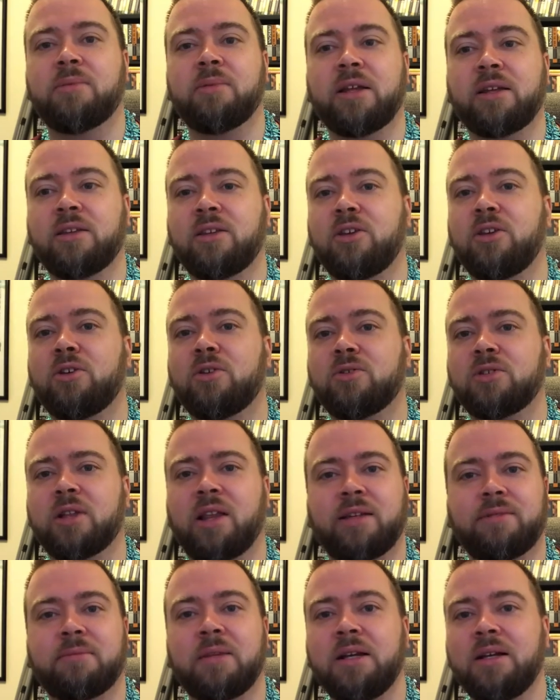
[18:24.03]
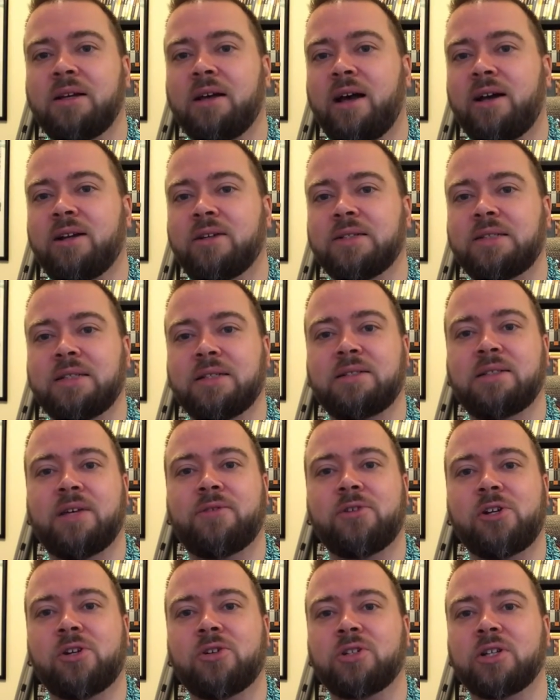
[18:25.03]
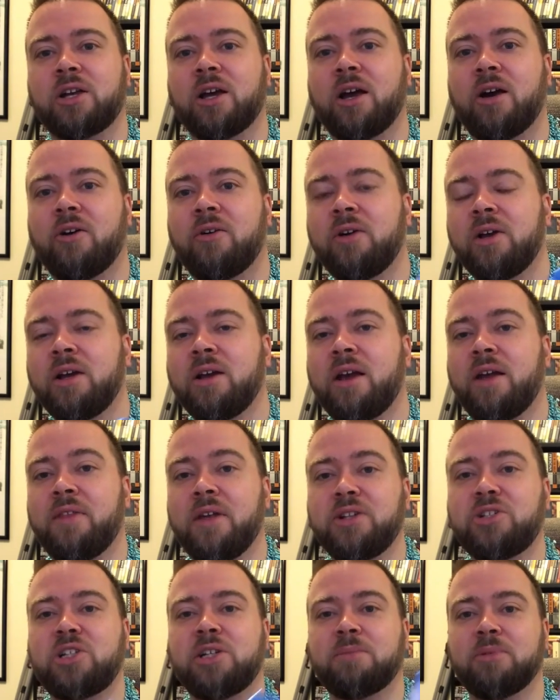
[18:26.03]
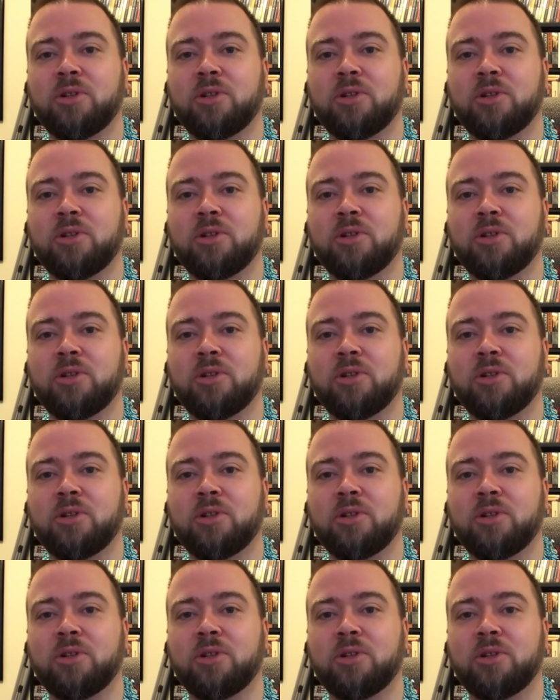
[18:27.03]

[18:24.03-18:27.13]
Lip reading: up six, 7 years ago. And then she